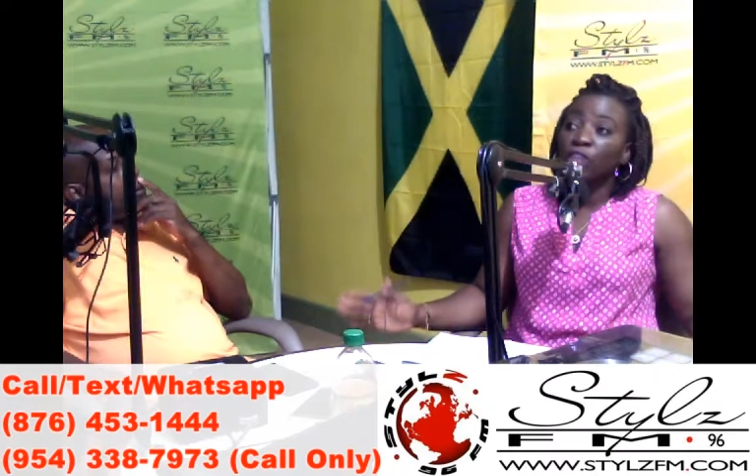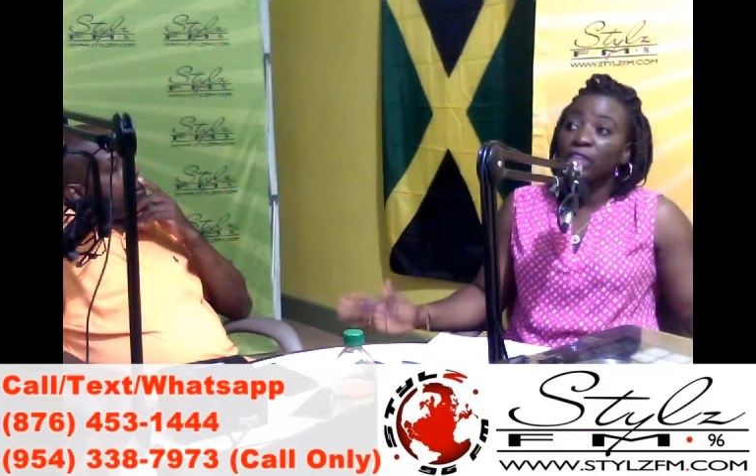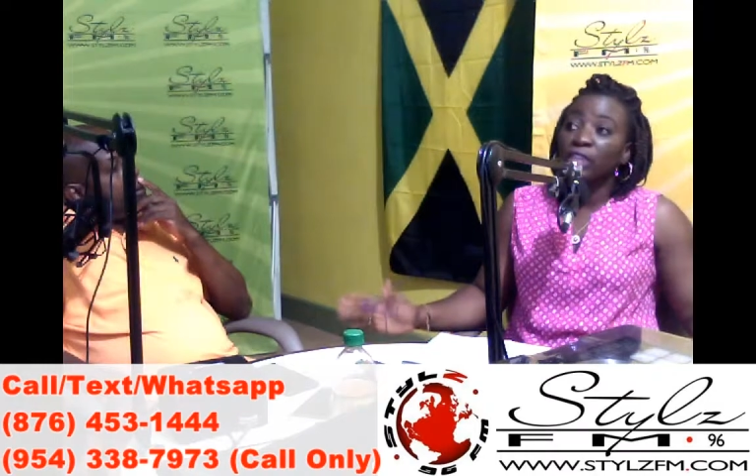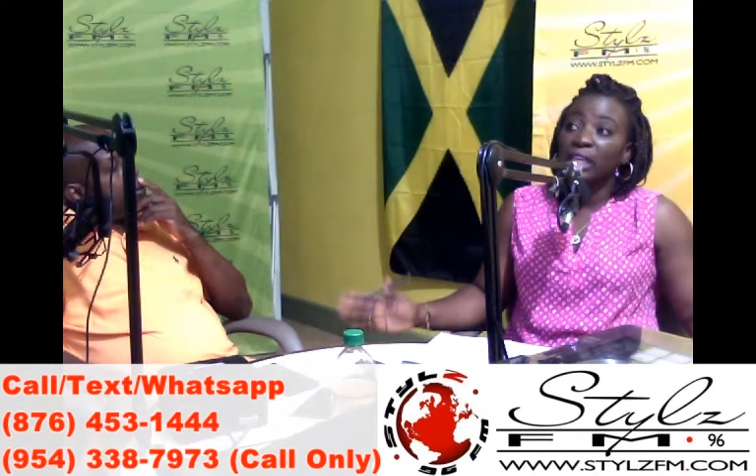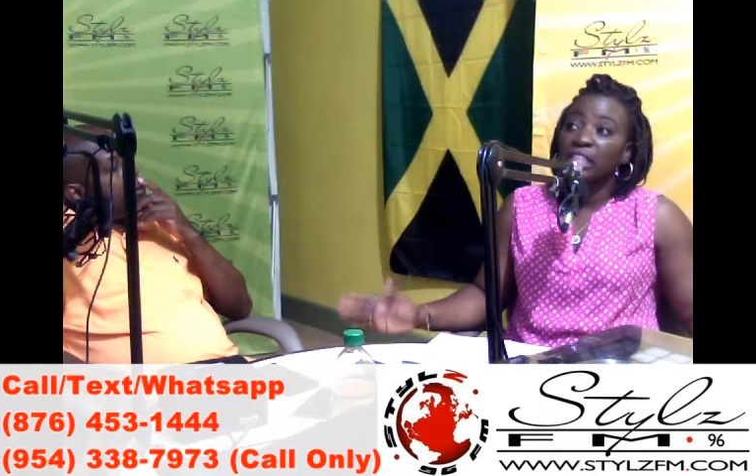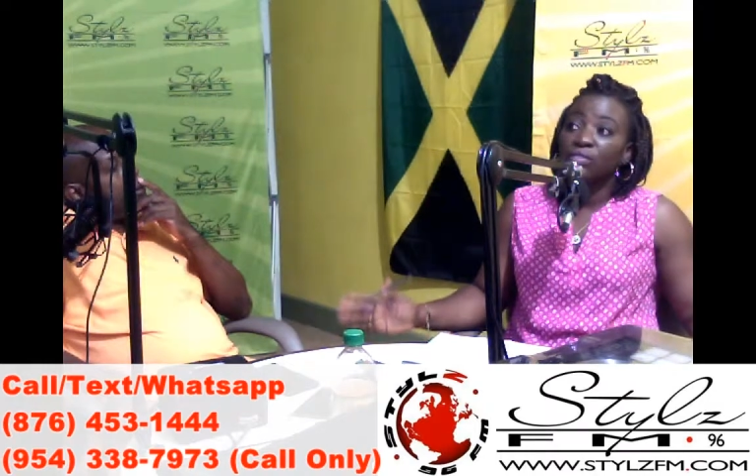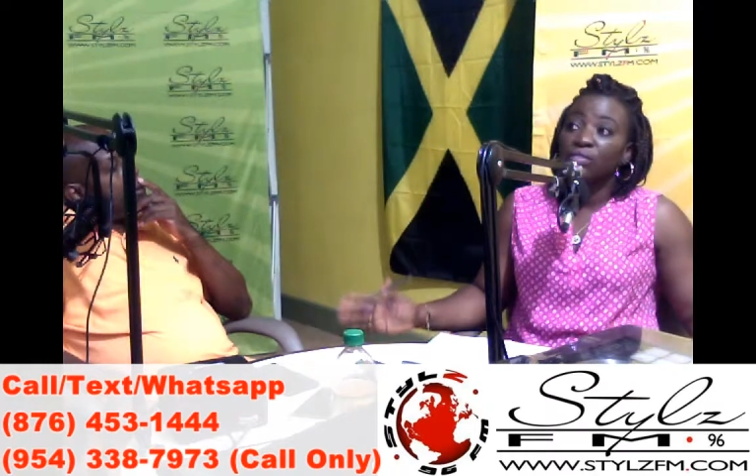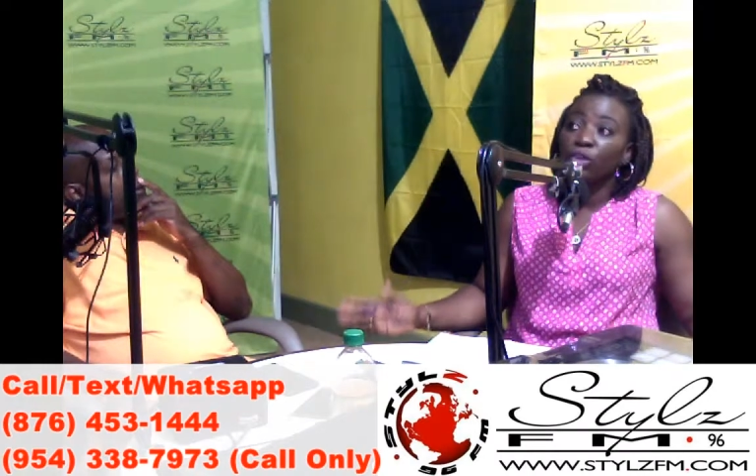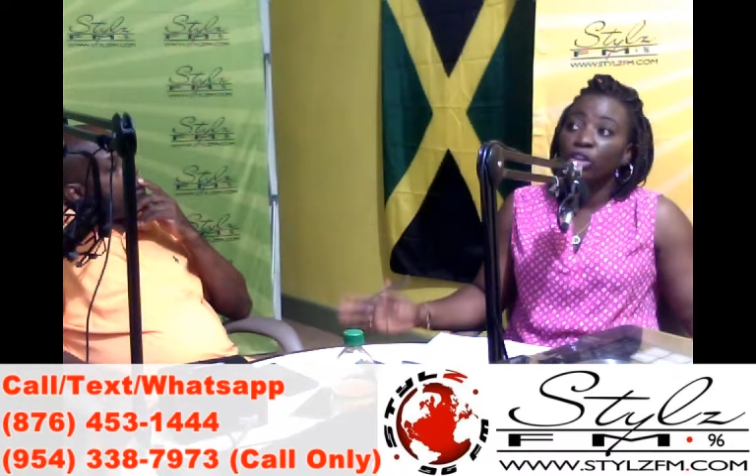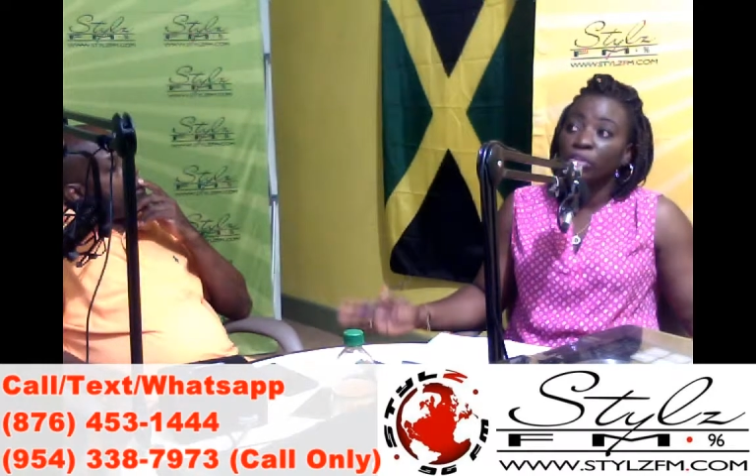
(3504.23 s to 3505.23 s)
the kids'
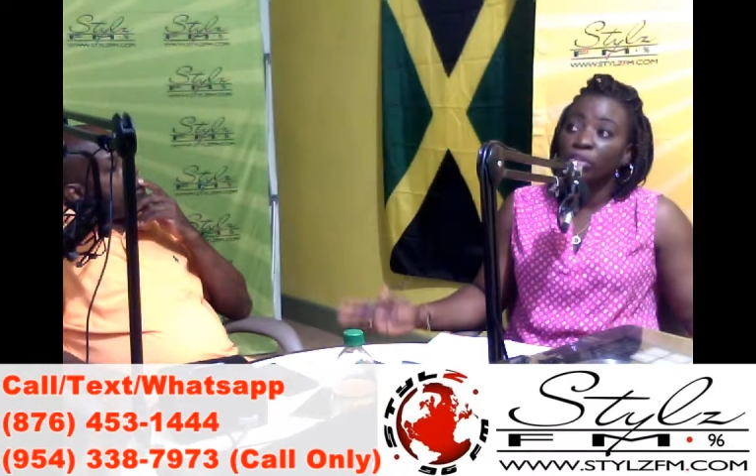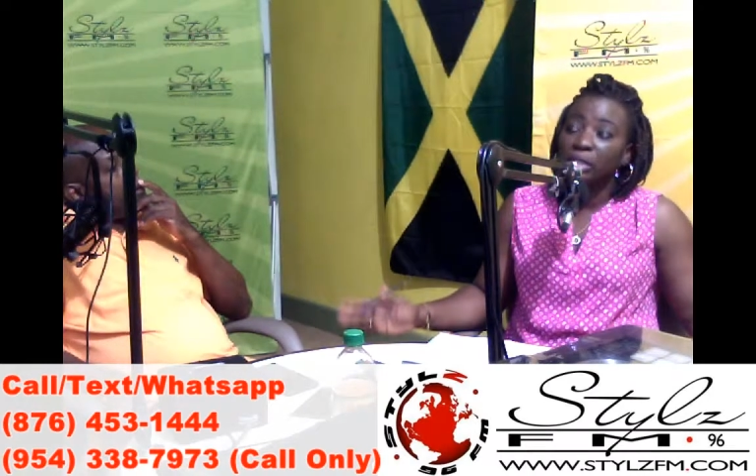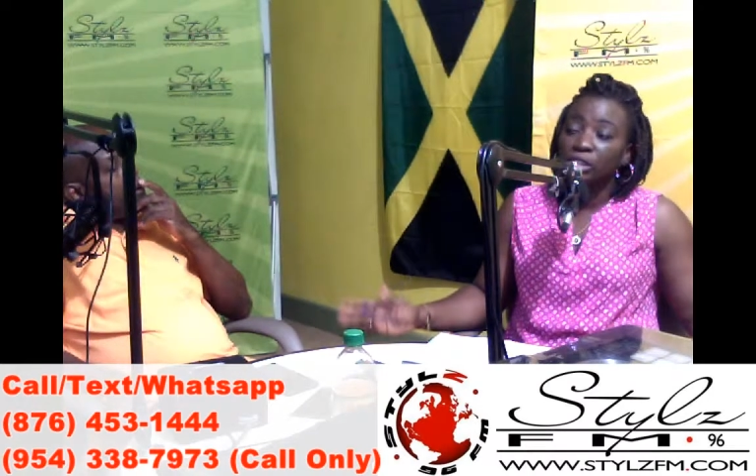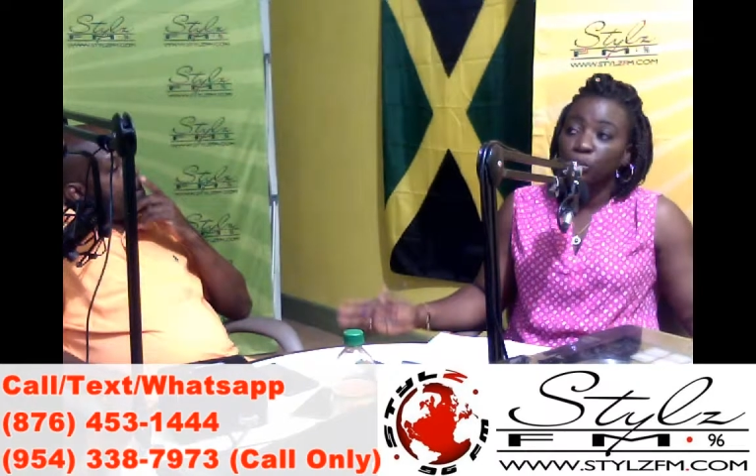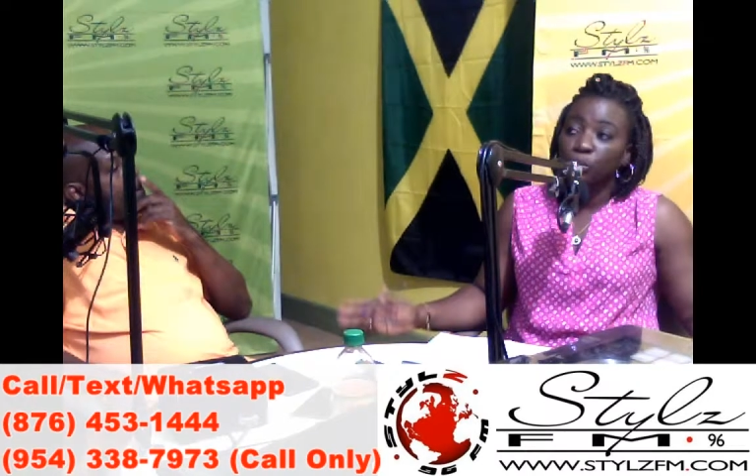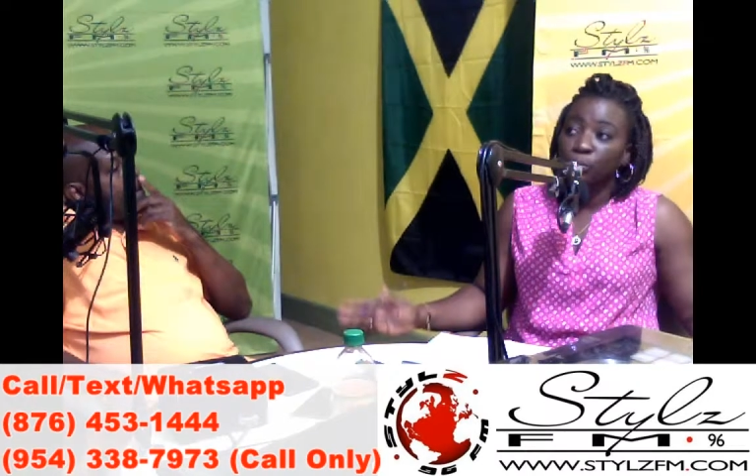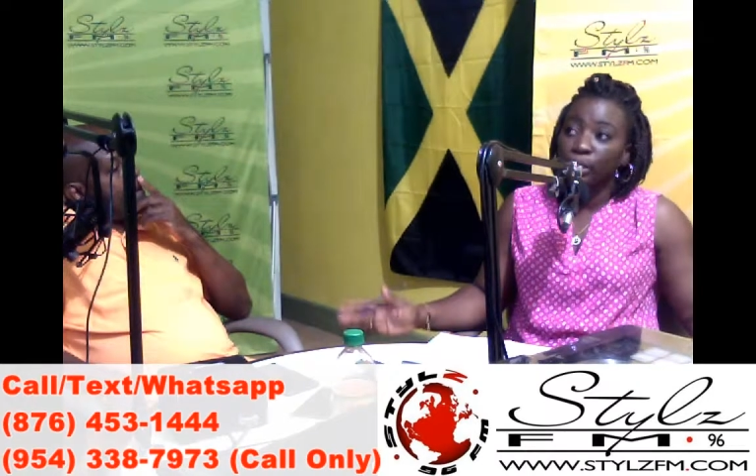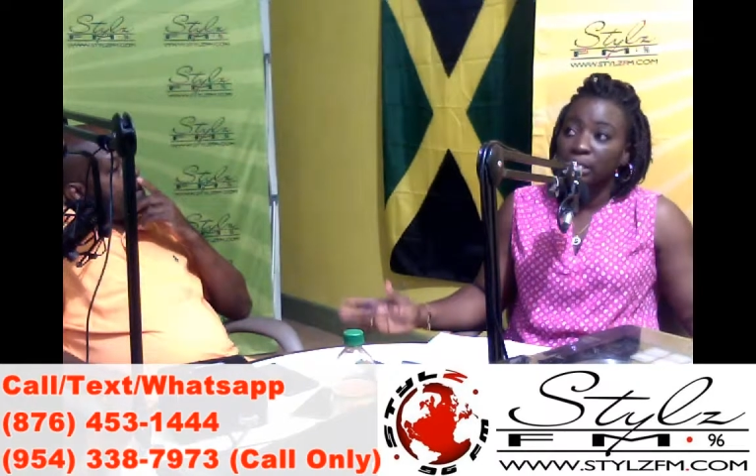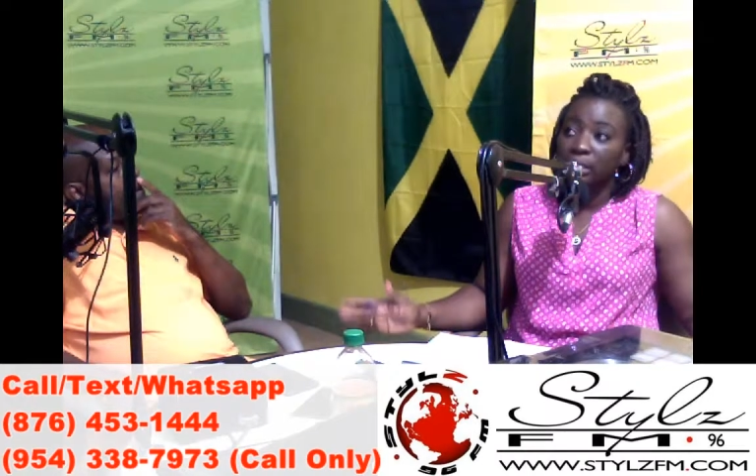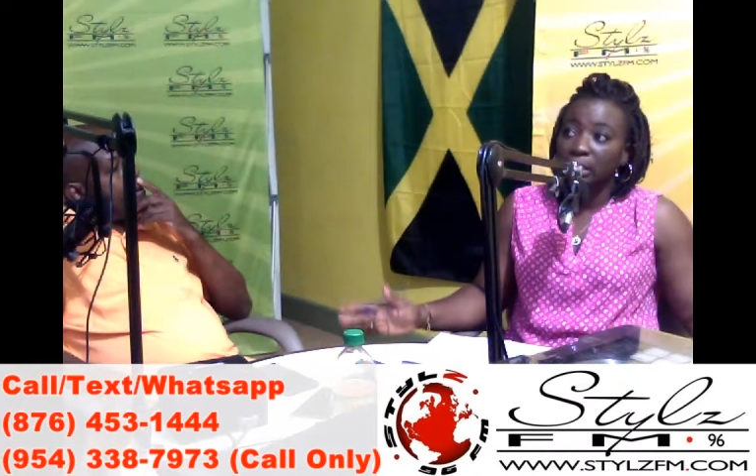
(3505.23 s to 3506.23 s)
vulnerability to
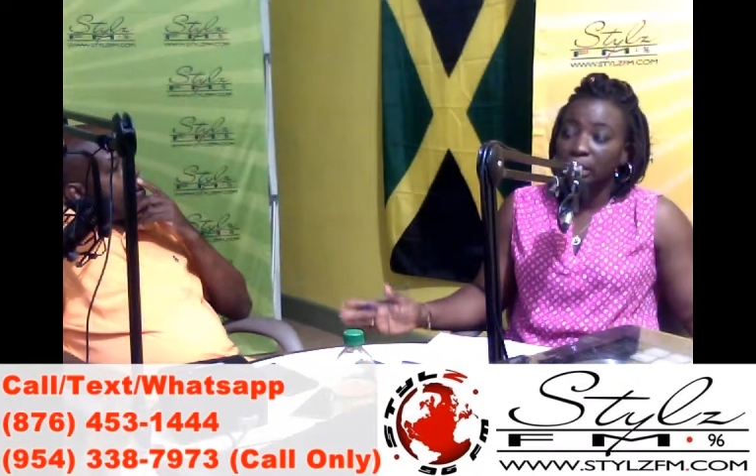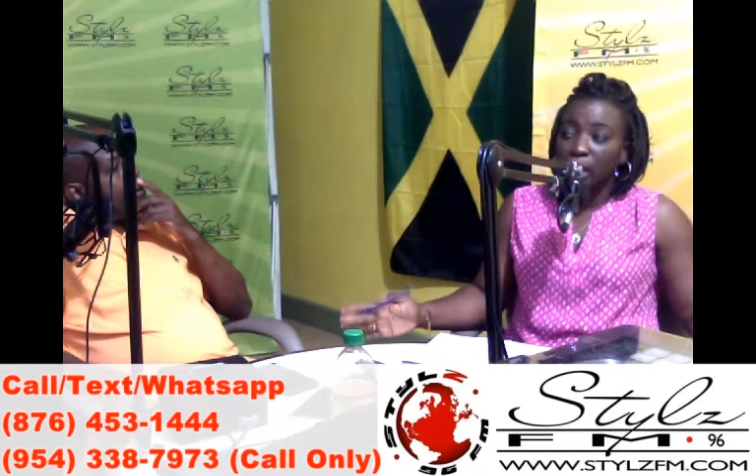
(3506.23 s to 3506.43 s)
predators.